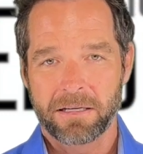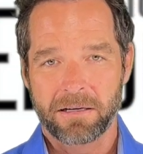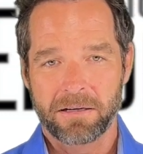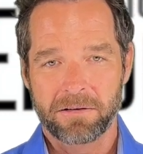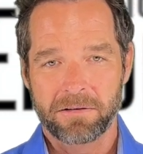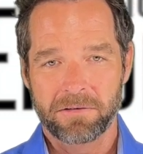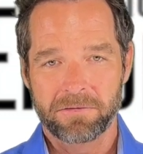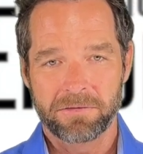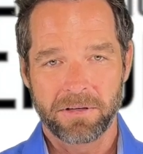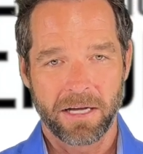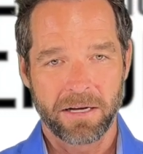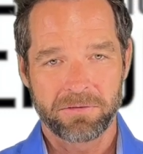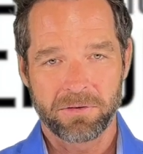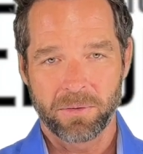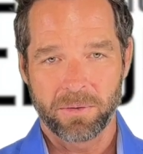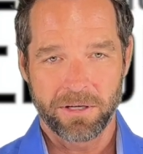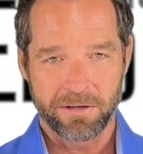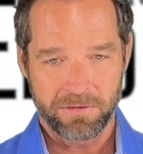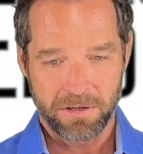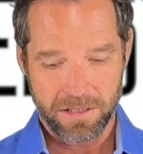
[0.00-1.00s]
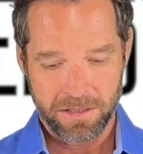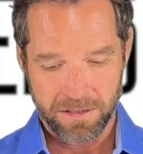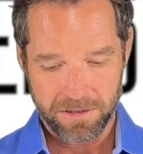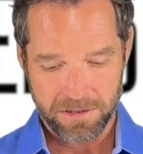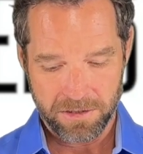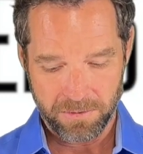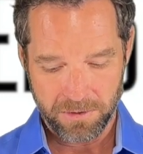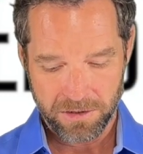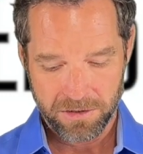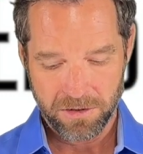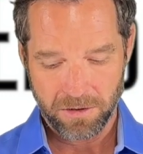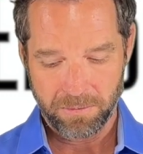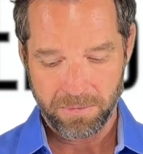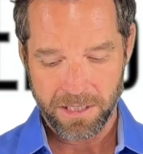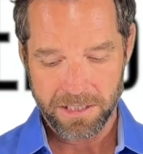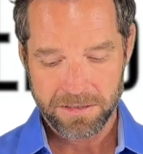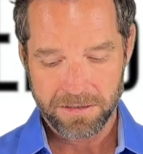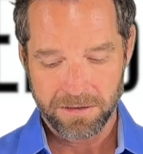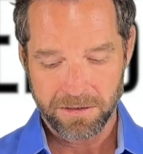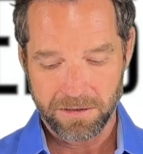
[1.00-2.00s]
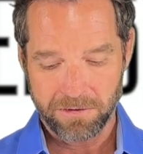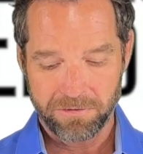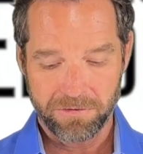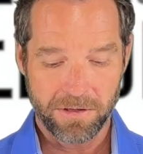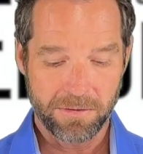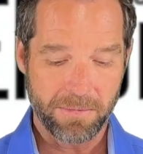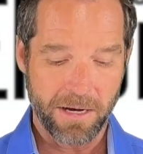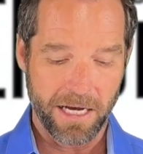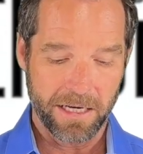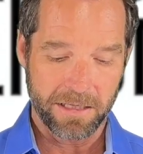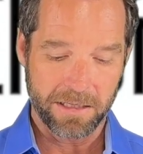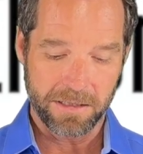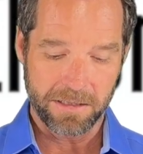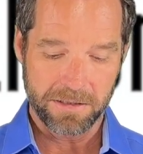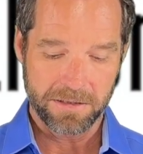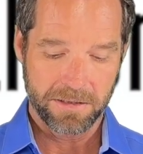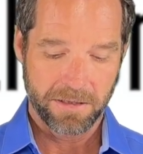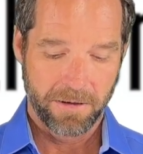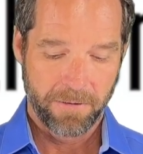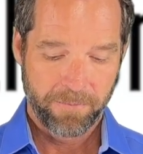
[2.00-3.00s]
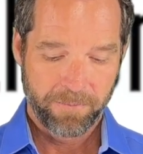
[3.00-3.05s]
of every one of our customers. So basically the feedback is,